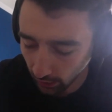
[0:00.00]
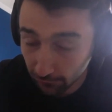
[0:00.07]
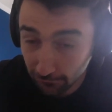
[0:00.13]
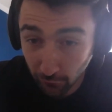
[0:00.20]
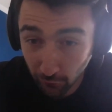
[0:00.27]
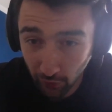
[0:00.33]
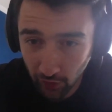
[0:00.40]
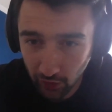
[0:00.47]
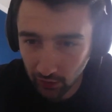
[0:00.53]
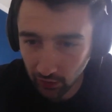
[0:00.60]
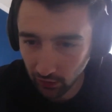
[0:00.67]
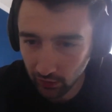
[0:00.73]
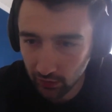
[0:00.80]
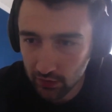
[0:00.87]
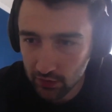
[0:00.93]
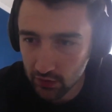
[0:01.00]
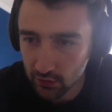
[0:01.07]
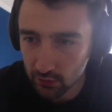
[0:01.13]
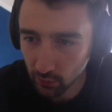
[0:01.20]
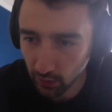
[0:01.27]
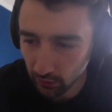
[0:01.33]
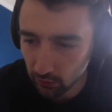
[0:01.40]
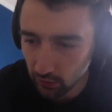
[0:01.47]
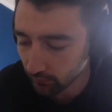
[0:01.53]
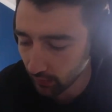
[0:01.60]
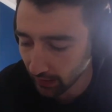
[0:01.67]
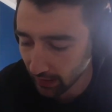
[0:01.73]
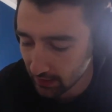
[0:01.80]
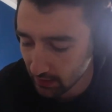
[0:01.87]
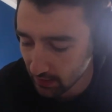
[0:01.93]
For our clients as well,
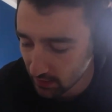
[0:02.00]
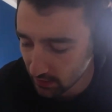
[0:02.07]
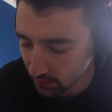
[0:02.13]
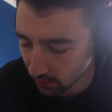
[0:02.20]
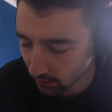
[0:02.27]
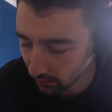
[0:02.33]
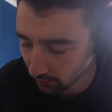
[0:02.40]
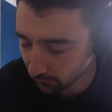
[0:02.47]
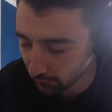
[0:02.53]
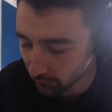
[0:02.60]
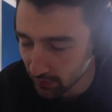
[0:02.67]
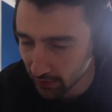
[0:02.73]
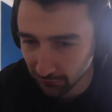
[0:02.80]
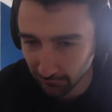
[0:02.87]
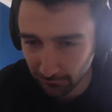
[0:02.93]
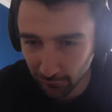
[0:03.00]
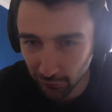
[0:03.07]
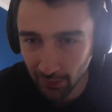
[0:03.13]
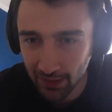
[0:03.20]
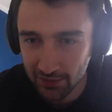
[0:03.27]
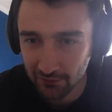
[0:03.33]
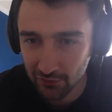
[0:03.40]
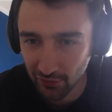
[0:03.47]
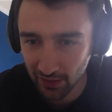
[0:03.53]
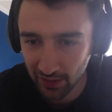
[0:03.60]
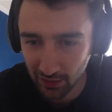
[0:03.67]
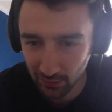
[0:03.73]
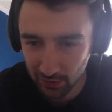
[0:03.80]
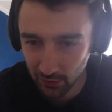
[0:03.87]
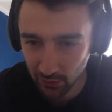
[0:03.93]
I guess there's a few different formats of
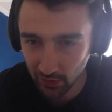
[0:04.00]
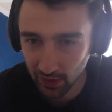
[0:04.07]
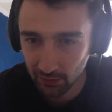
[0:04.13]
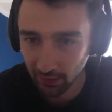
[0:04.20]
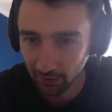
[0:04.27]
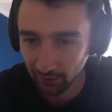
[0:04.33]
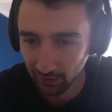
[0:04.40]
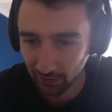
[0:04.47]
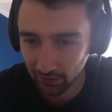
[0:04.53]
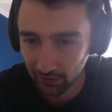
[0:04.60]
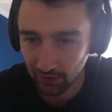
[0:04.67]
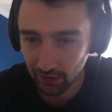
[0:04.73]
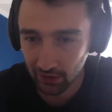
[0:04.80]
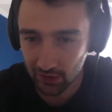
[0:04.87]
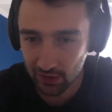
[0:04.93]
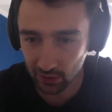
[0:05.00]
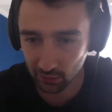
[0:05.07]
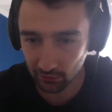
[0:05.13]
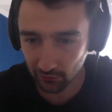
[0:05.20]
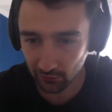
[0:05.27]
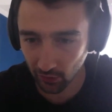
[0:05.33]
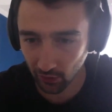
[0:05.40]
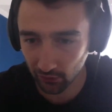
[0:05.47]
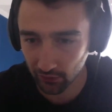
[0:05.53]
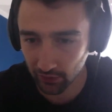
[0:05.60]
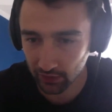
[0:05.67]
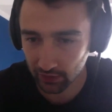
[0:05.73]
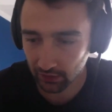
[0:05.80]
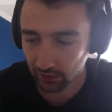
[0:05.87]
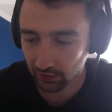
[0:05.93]
training we're talking about here. So we've got
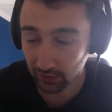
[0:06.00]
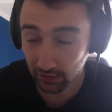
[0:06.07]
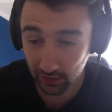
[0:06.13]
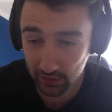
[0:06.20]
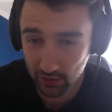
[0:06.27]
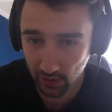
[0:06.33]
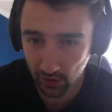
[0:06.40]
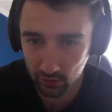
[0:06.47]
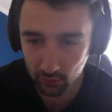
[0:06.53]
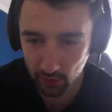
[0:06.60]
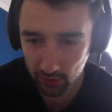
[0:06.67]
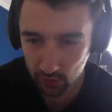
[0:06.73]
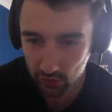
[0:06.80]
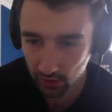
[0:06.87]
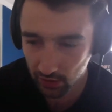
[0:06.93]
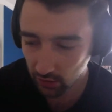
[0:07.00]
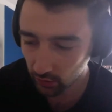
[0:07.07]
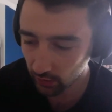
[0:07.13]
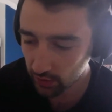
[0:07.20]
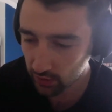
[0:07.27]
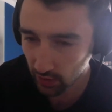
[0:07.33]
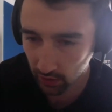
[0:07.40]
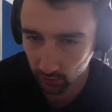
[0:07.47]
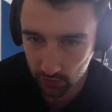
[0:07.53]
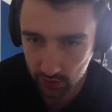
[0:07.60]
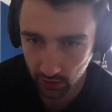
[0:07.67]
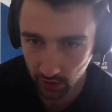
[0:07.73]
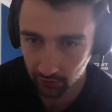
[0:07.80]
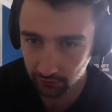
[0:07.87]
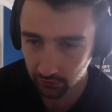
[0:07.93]
the internal, where you're training your internal
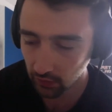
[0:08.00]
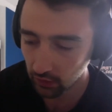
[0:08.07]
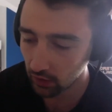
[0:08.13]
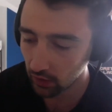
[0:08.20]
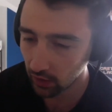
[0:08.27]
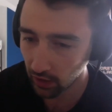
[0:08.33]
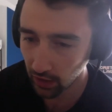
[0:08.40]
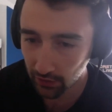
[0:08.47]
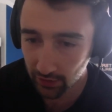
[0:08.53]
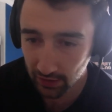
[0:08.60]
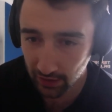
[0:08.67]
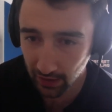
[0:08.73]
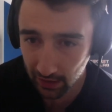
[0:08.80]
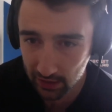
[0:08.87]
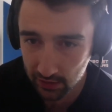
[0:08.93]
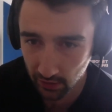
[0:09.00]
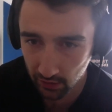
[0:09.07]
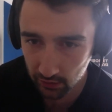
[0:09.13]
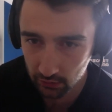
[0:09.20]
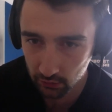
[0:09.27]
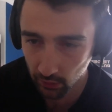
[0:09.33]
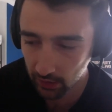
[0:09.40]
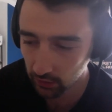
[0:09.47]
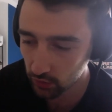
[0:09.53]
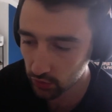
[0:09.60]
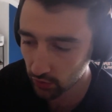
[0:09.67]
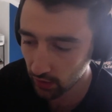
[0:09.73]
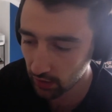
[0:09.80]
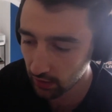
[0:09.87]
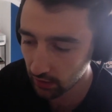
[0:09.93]
staff, the external, where you're
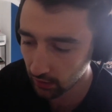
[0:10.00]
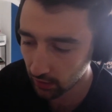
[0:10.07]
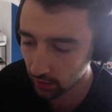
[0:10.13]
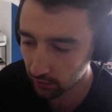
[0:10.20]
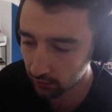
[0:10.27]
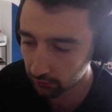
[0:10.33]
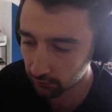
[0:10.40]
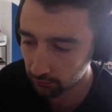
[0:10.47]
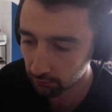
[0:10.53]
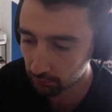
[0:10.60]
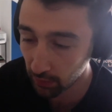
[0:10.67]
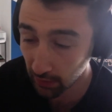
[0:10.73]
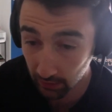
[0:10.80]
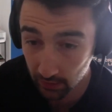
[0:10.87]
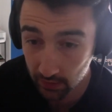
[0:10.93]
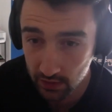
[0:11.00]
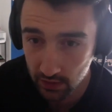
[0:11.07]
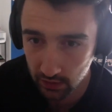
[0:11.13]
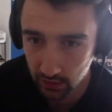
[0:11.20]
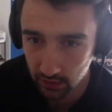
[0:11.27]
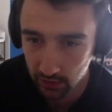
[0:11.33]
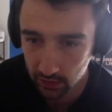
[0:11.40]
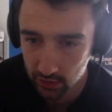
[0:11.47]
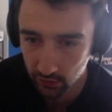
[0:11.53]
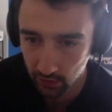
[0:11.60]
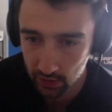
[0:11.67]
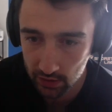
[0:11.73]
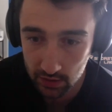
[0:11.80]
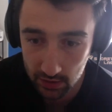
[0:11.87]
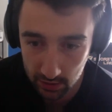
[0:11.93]
training kind of peers in the
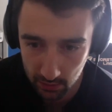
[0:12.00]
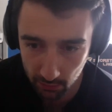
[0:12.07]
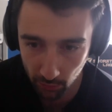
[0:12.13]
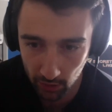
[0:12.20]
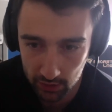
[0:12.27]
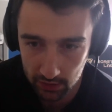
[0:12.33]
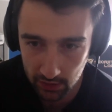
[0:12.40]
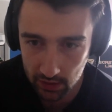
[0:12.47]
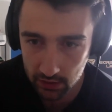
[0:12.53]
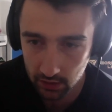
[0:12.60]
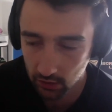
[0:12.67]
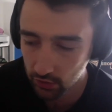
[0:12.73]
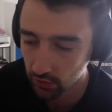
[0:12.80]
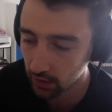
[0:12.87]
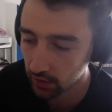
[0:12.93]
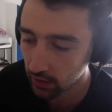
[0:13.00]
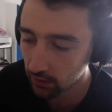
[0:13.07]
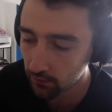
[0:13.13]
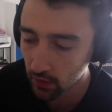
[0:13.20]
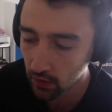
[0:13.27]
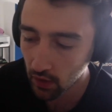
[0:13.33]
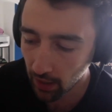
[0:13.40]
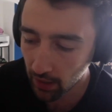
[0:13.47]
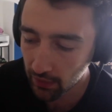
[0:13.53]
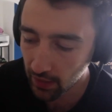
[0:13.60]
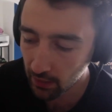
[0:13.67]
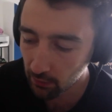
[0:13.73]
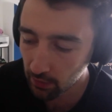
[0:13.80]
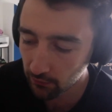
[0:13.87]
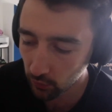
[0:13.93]
industry. So this is the Brighton SEO training. And
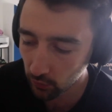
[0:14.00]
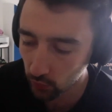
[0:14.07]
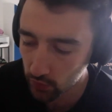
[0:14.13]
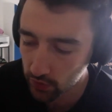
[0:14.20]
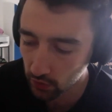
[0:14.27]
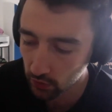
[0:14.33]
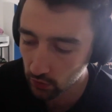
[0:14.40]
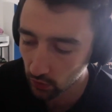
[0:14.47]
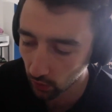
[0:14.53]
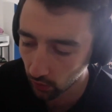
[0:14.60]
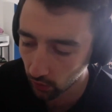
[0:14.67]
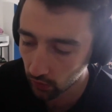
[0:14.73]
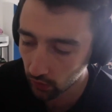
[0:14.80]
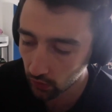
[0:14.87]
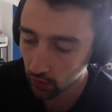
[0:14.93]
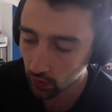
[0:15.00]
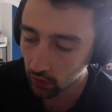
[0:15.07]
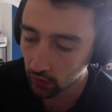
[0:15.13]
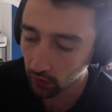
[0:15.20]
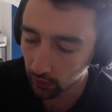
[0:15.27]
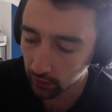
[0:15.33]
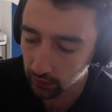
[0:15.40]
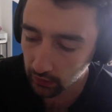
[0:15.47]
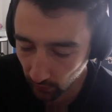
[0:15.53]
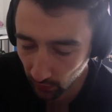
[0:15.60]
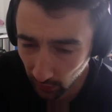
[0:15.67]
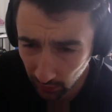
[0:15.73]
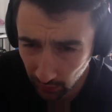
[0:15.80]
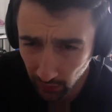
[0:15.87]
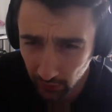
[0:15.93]
then we've also got like our
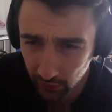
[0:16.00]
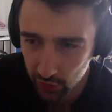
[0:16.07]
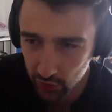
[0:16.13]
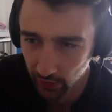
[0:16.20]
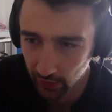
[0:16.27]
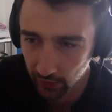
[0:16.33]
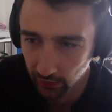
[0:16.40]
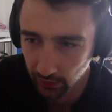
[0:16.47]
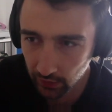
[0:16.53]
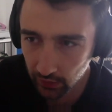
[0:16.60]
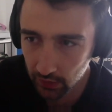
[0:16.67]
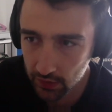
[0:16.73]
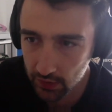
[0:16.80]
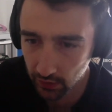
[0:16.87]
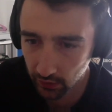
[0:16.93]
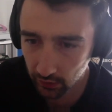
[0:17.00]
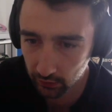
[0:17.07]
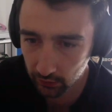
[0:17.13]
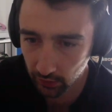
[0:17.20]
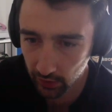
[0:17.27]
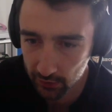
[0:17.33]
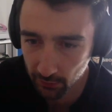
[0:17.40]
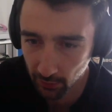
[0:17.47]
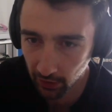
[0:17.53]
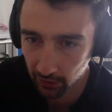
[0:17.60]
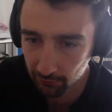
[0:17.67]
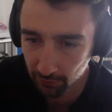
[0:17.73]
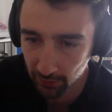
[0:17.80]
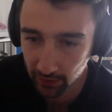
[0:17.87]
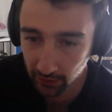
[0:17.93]
client training. So as part
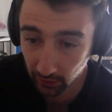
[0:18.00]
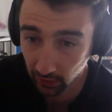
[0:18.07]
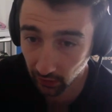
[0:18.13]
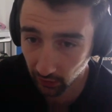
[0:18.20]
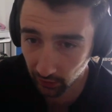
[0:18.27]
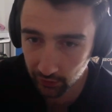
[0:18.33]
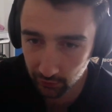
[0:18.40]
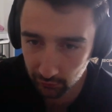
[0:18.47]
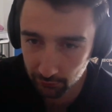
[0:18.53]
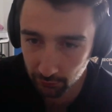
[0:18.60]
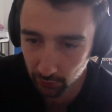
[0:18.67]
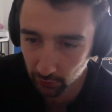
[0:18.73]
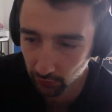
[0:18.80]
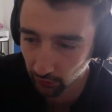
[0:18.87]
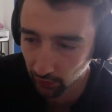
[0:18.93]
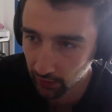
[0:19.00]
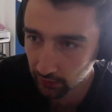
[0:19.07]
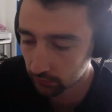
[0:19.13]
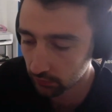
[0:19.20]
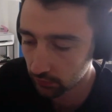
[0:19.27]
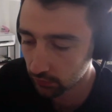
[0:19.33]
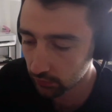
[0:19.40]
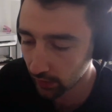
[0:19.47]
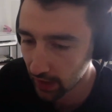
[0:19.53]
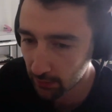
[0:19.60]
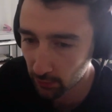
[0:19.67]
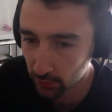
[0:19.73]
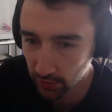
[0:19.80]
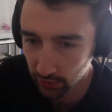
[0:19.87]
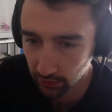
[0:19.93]
of being a client of Blue Array, you're
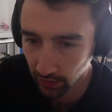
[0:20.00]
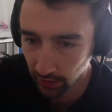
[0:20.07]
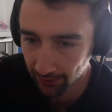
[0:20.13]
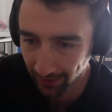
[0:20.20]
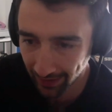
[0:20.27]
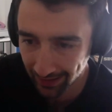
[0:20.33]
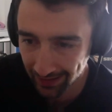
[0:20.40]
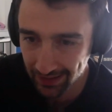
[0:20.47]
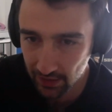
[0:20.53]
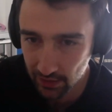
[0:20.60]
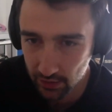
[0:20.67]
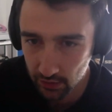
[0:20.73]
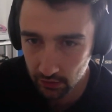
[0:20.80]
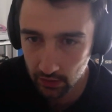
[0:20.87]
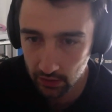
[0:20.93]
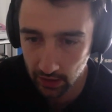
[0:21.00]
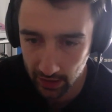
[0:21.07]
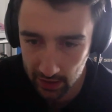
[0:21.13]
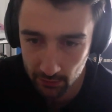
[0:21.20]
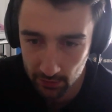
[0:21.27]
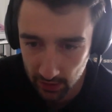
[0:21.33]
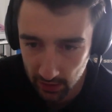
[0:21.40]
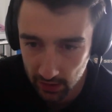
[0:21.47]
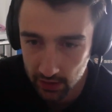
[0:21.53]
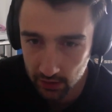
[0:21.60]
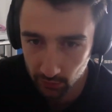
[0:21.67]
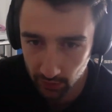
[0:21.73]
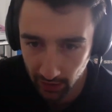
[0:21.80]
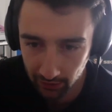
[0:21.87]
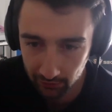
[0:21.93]
able to have access to the expertise that
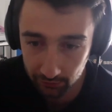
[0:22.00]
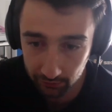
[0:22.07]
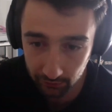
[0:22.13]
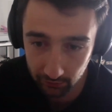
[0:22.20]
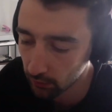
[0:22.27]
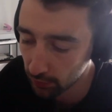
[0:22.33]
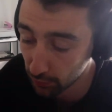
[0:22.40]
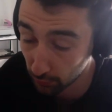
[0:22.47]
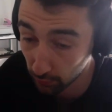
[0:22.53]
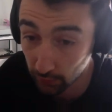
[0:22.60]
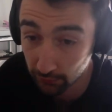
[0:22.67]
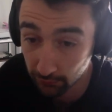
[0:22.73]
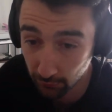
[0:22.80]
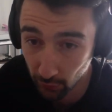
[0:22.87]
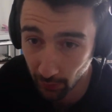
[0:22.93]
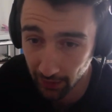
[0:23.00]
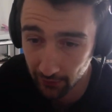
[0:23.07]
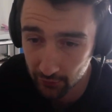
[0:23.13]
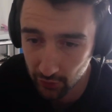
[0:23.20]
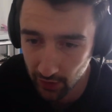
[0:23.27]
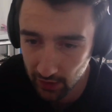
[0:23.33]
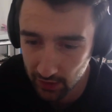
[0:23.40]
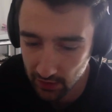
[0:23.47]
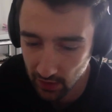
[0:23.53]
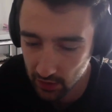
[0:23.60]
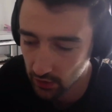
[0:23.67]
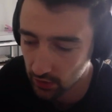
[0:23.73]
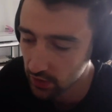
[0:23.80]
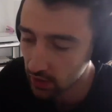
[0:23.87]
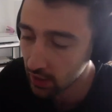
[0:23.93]
we have through the format of training
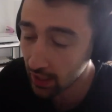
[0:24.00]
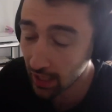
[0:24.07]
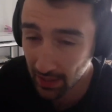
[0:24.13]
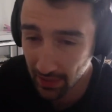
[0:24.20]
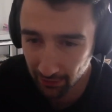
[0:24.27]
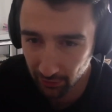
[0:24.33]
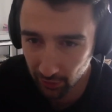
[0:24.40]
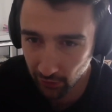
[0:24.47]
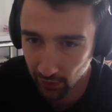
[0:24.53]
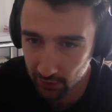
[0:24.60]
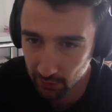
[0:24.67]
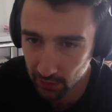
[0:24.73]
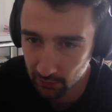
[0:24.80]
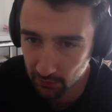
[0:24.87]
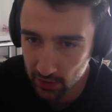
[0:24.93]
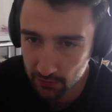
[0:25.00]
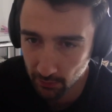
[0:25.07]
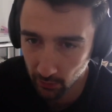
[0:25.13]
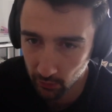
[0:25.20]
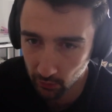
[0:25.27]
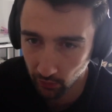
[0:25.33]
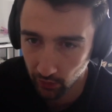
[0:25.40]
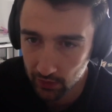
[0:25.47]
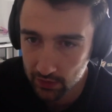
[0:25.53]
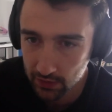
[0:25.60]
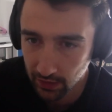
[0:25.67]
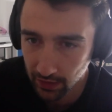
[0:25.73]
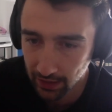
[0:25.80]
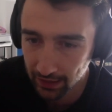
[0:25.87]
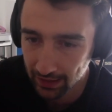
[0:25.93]
sessions. And they're incredibly bespoke, right? So
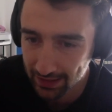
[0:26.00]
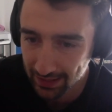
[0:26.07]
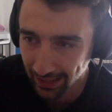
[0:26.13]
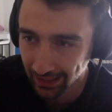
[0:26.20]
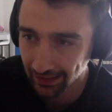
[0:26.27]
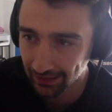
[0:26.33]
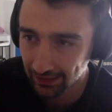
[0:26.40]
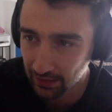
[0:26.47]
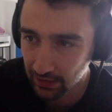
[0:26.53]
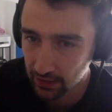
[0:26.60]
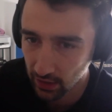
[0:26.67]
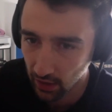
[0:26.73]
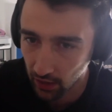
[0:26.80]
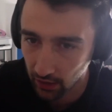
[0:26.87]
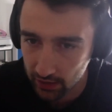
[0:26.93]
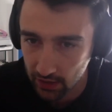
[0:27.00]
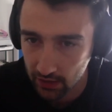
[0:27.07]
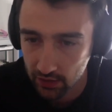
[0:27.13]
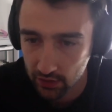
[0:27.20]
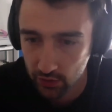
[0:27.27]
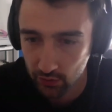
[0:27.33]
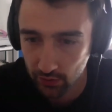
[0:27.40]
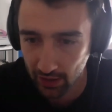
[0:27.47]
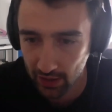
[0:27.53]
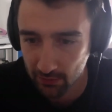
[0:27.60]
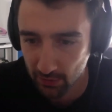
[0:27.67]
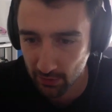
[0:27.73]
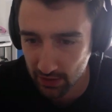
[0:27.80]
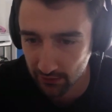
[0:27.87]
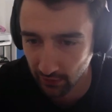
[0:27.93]
they're exactly targeted to that
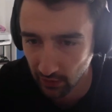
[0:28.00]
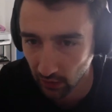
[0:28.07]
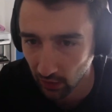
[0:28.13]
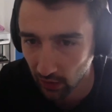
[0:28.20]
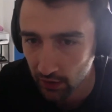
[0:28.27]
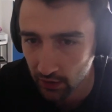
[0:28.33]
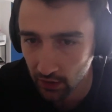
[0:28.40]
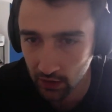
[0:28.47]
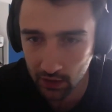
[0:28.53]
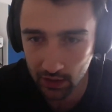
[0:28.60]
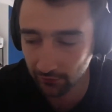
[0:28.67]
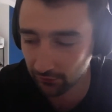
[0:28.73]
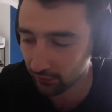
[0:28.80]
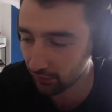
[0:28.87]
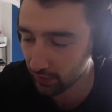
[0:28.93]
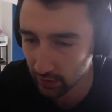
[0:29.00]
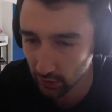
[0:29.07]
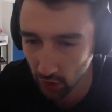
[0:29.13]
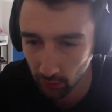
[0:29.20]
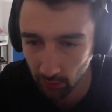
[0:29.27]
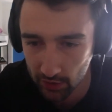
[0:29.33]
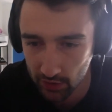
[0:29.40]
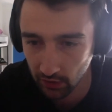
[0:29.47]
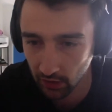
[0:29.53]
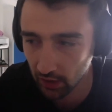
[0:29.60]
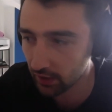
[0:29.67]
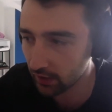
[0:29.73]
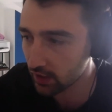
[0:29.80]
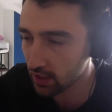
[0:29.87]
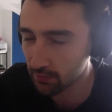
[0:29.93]
specific client. If they're an e-commerce client
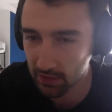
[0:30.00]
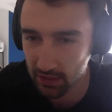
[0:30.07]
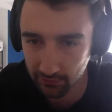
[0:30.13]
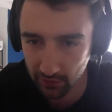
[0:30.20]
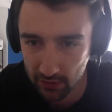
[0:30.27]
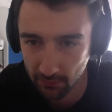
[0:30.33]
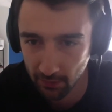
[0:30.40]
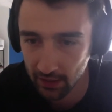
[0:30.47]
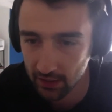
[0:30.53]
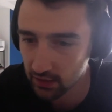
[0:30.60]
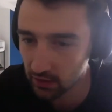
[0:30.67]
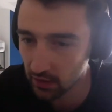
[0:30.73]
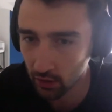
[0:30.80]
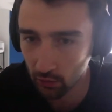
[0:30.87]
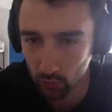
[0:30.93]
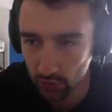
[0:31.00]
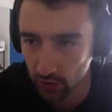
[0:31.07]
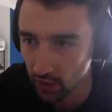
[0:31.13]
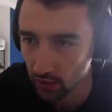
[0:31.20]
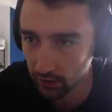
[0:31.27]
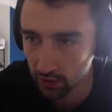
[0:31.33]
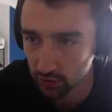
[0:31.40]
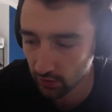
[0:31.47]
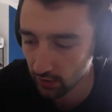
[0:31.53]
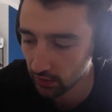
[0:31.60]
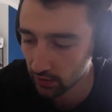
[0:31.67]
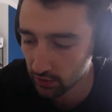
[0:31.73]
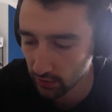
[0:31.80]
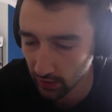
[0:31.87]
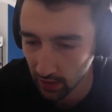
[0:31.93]
in a specific space, we'll target the training
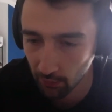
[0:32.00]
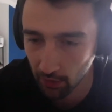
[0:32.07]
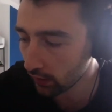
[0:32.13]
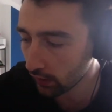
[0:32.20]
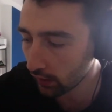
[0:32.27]
to them.